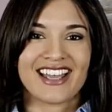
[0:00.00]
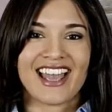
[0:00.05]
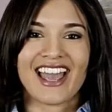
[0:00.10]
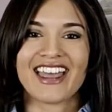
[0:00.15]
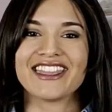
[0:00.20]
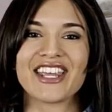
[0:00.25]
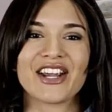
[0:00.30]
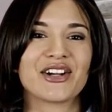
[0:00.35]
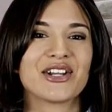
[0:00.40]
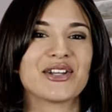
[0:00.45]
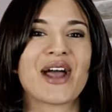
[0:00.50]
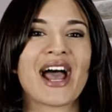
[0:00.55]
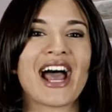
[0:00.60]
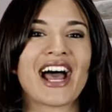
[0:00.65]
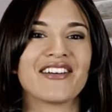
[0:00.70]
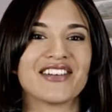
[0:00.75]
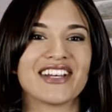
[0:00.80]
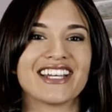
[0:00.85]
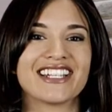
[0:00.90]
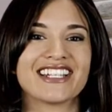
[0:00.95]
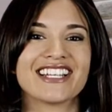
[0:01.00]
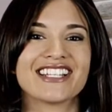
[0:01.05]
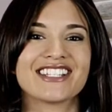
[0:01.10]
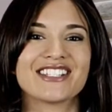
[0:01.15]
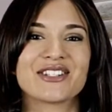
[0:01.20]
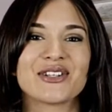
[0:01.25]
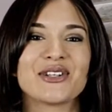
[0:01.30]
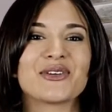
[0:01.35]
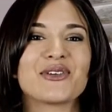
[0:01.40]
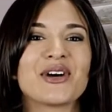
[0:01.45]
And there you have it.
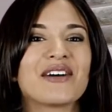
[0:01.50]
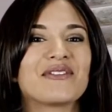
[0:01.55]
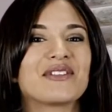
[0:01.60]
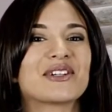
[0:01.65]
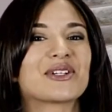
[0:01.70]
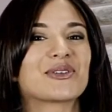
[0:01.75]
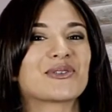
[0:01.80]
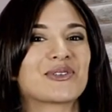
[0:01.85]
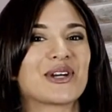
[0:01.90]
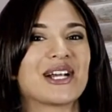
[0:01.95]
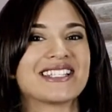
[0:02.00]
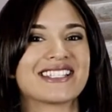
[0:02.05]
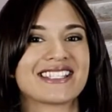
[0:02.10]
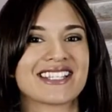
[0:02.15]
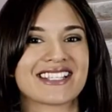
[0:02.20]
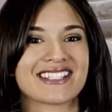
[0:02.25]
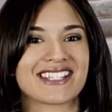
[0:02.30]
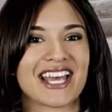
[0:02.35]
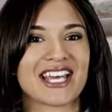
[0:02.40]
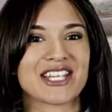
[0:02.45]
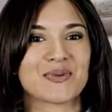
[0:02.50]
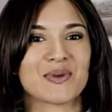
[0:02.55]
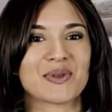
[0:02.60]
So you'll have a great success